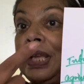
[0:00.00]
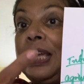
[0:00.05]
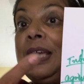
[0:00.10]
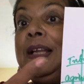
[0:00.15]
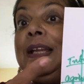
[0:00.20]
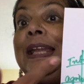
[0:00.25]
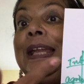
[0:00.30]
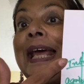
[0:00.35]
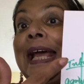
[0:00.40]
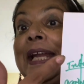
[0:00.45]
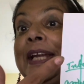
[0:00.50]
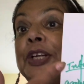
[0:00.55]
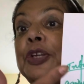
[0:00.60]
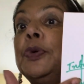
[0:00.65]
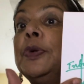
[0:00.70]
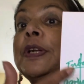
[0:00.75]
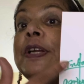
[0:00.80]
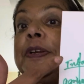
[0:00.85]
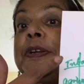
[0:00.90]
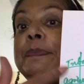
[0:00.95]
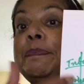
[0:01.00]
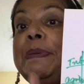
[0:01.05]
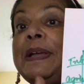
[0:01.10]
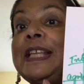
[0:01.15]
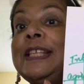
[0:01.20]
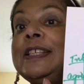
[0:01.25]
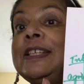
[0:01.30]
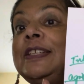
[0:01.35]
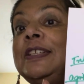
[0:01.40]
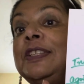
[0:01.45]
landowner,
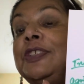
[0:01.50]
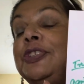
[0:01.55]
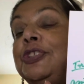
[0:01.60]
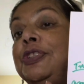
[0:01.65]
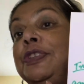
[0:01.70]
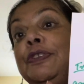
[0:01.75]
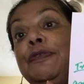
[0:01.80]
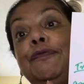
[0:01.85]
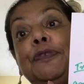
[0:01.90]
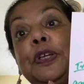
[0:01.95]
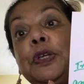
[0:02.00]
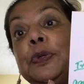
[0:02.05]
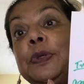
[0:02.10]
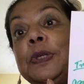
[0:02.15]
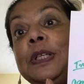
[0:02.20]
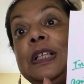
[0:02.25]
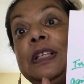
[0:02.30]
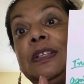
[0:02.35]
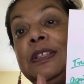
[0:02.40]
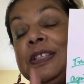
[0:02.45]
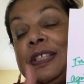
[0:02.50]
peasant, feudal,